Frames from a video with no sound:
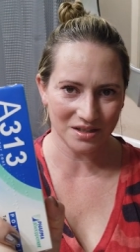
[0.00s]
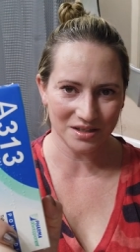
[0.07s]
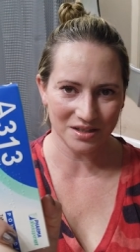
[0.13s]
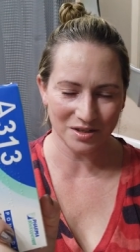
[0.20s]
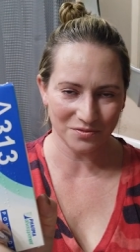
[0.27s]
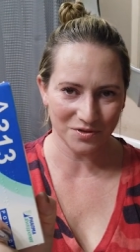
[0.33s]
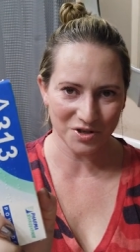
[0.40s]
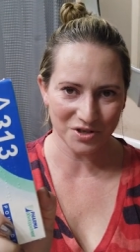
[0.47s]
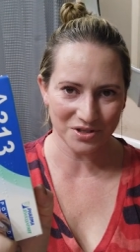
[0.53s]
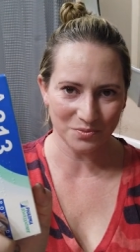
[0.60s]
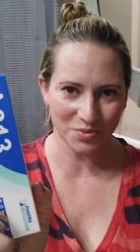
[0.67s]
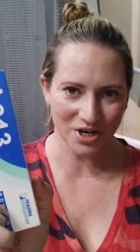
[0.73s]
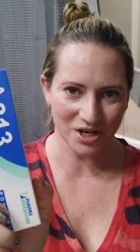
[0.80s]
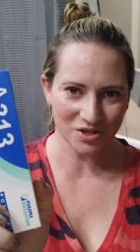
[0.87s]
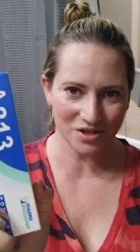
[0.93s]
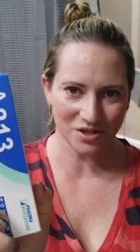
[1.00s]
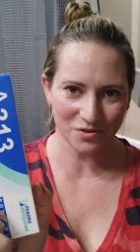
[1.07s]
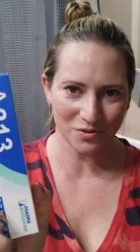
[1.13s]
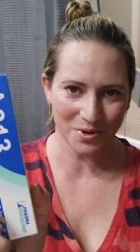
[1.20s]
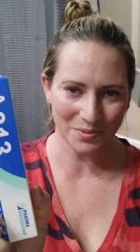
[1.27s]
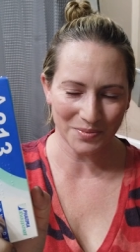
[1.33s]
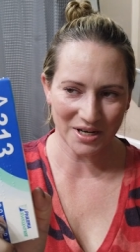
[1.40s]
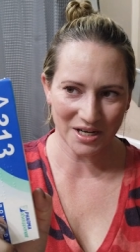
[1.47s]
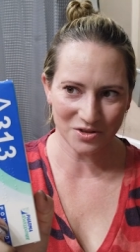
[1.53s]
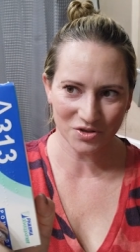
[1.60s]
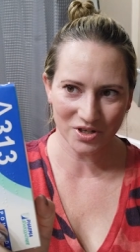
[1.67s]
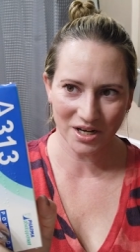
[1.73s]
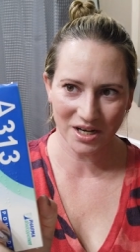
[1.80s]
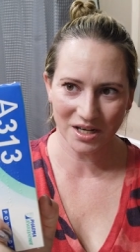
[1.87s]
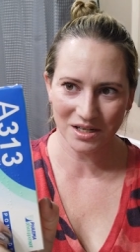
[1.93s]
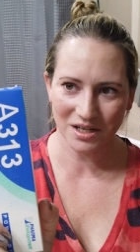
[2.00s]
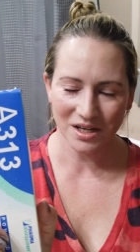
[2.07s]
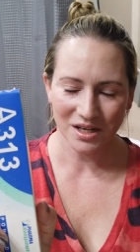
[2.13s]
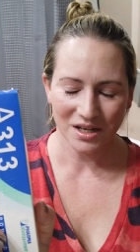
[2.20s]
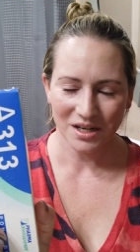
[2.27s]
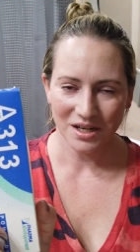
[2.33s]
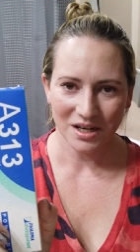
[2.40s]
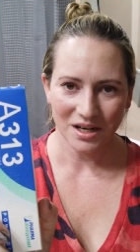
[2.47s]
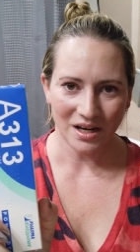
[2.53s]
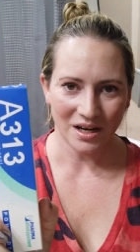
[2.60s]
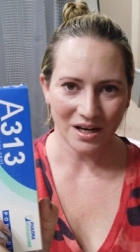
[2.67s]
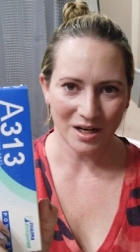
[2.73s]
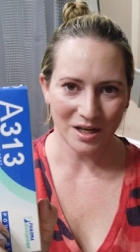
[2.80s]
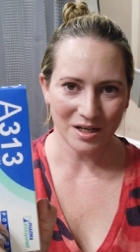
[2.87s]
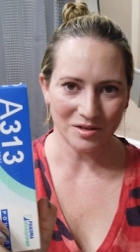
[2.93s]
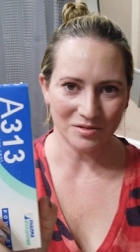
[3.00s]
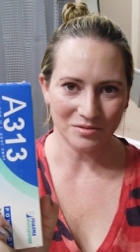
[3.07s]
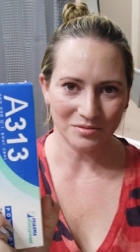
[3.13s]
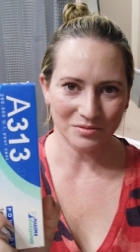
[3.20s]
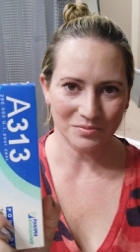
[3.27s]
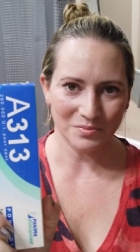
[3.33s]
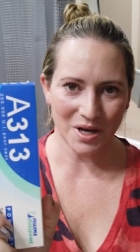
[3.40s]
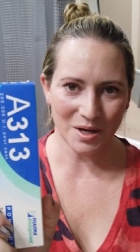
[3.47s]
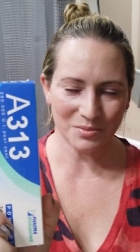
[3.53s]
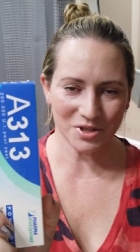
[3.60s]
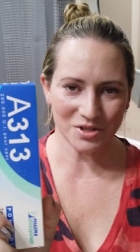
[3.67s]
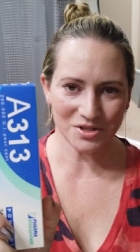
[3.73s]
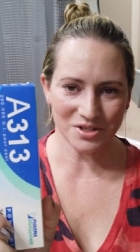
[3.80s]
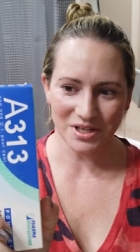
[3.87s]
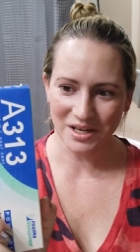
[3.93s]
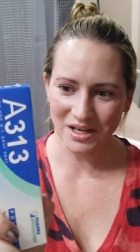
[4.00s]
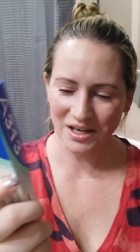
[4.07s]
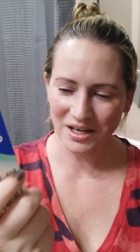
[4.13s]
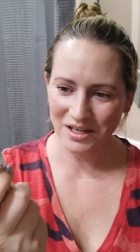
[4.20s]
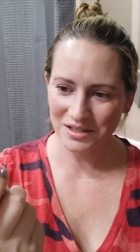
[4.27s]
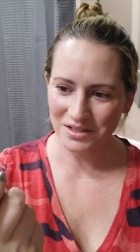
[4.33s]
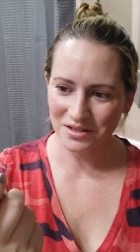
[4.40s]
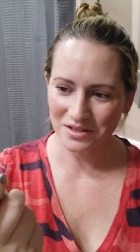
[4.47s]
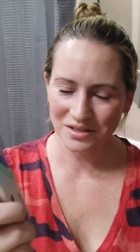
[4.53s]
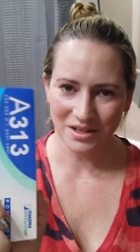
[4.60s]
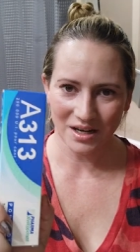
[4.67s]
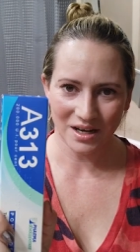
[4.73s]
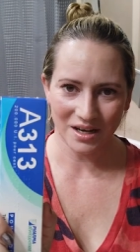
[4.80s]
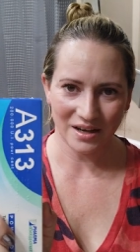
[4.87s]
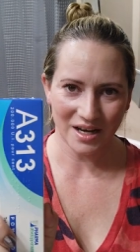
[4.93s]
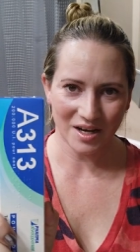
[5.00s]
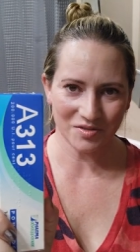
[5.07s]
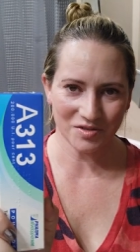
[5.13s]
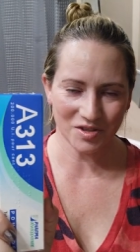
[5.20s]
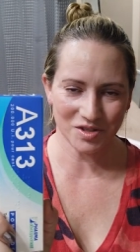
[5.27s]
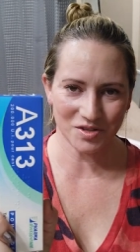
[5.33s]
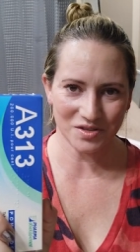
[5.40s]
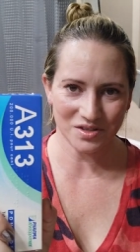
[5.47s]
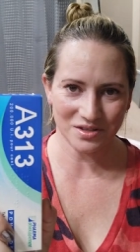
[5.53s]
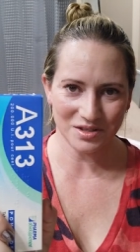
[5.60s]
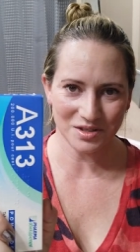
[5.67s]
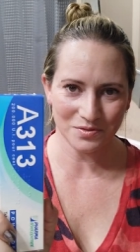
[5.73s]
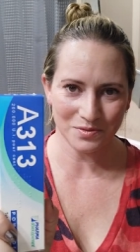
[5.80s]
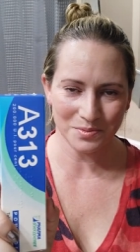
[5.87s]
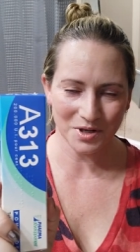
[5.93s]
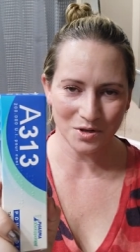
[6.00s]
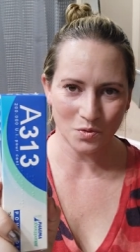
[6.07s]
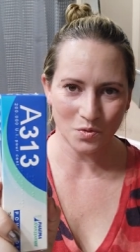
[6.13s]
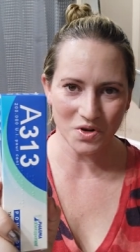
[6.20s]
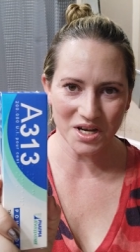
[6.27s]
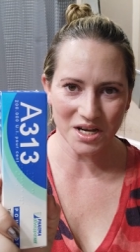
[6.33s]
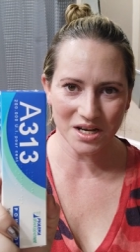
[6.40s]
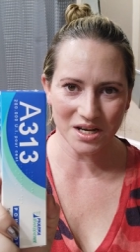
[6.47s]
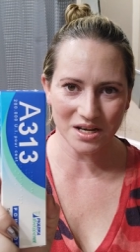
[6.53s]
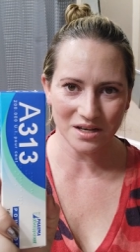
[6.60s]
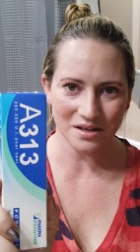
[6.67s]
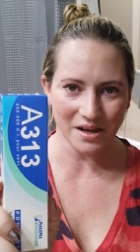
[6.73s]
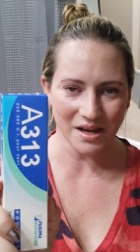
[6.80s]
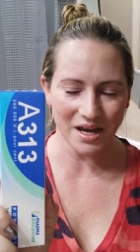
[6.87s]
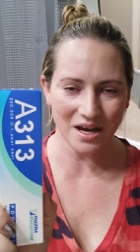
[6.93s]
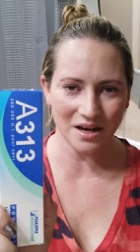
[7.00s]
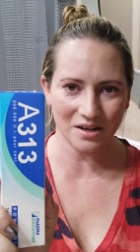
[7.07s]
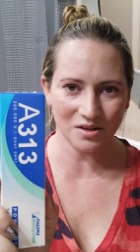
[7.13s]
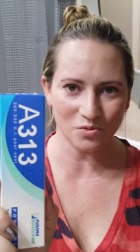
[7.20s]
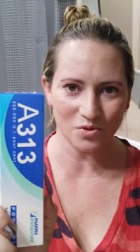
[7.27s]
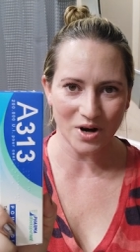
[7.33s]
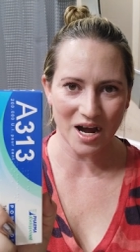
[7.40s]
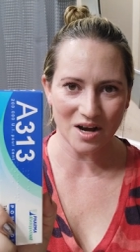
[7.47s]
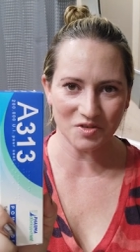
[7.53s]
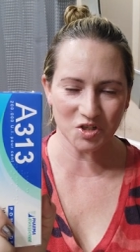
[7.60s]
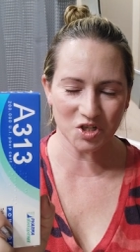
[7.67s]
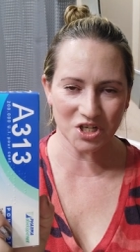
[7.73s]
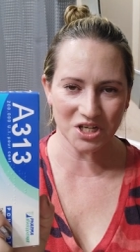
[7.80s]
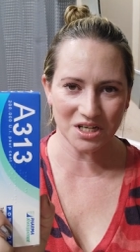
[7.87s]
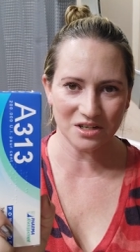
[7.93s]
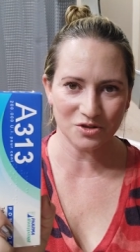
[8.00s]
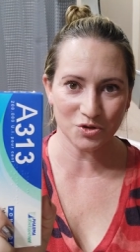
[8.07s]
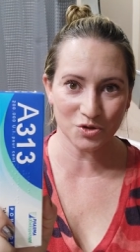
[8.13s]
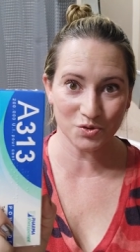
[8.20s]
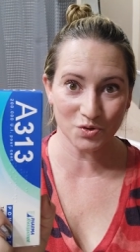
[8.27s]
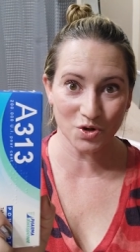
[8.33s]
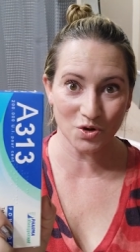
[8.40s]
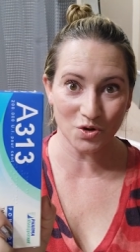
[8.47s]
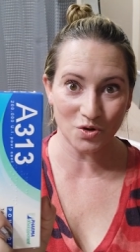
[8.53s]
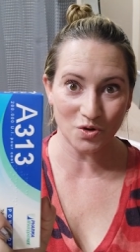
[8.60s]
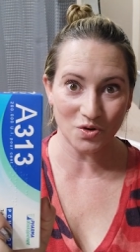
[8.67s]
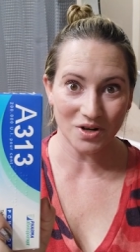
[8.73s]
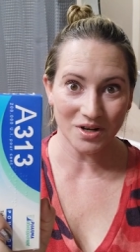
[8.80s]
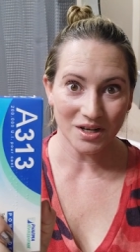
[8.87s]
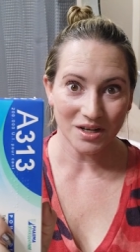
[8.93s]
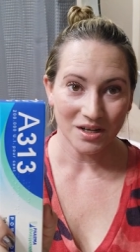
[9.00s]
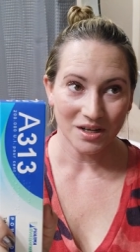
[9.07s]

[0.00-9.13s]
I did a first impressions for my Patreon uh, members. And uh, after using this for about a week and ravaging true